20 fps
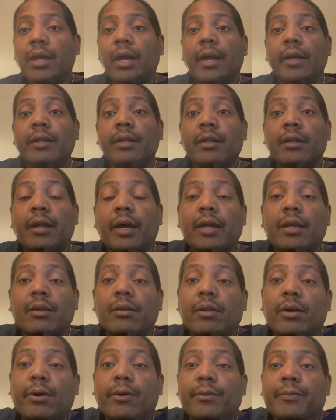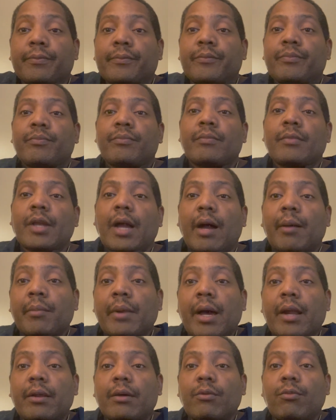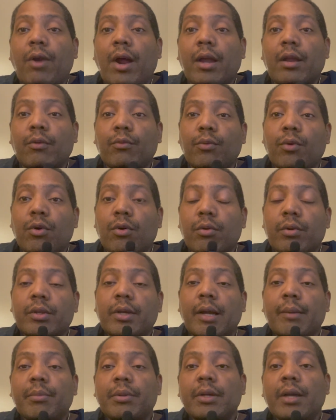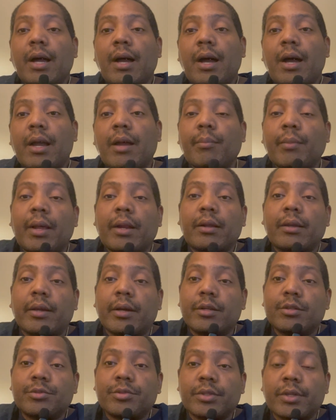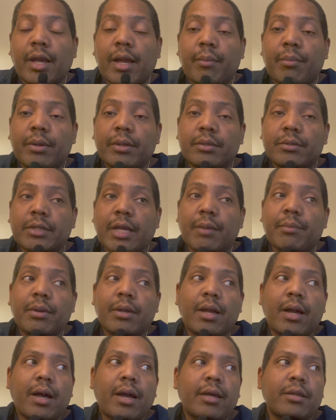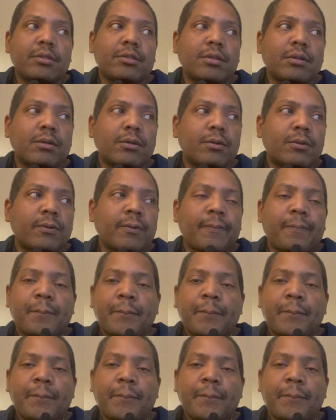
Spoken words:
and then like I'm not a rock and roll type of guy. I'm not a country type of guy. So